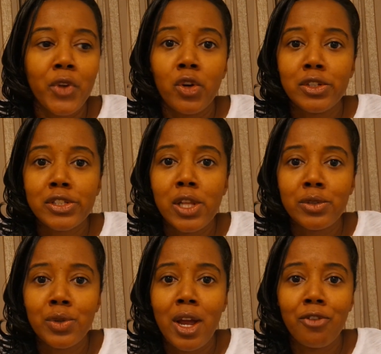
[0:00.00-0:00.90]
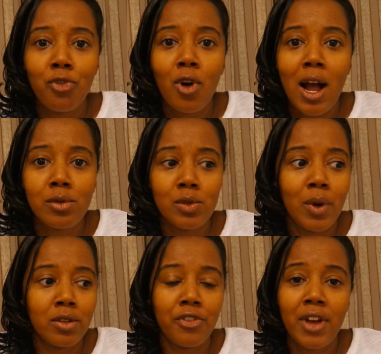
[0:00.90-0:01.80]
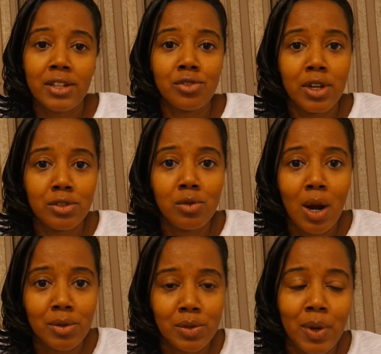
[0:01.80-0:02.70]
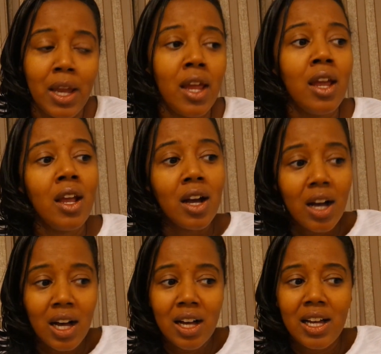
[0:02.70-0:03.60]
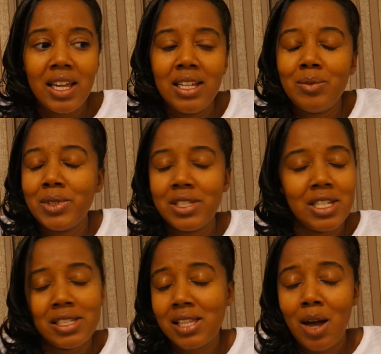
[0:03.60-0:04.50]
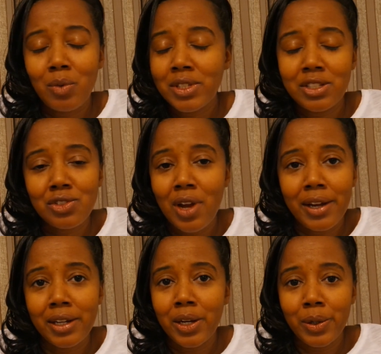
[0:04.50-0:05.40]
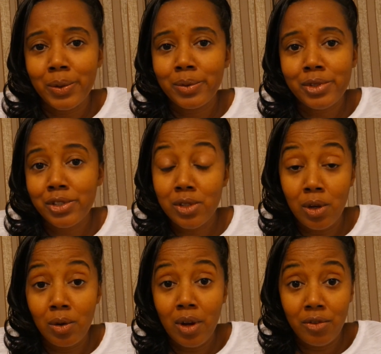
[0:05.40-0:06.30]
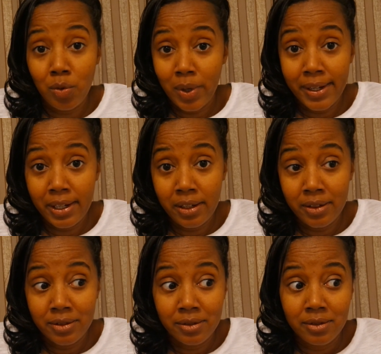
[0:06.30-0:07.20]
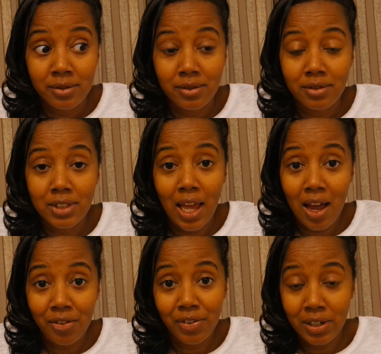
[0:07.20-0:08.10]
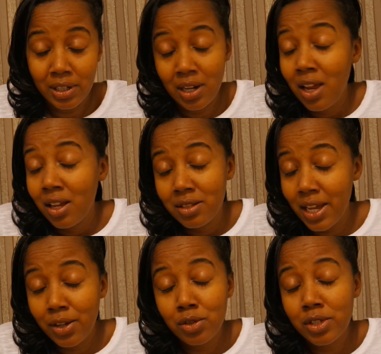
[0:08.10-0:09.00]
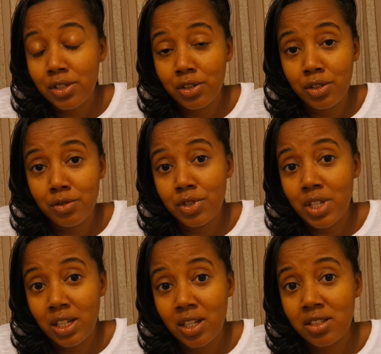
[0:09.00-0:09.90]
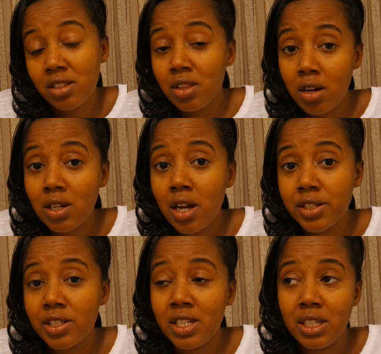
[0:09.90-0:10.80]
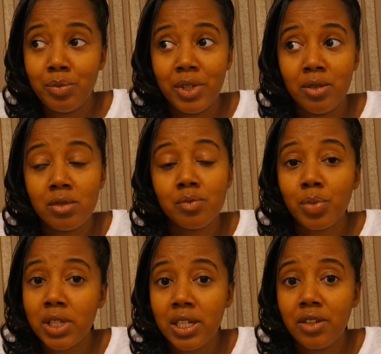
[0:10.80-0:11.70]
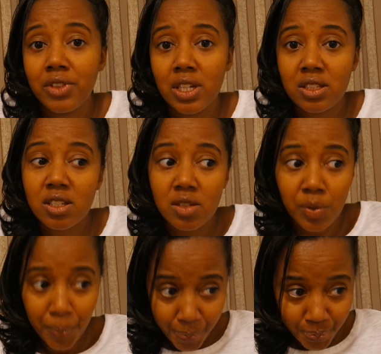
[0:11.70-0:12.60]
on the slow train, 4 hours away, on the fast train, 2 hours away. And it was just, I wasn't trying to go to Seoul every weekend to have fun. Daegu is a huge city. It's the third largest city, but it was plenty of things to do.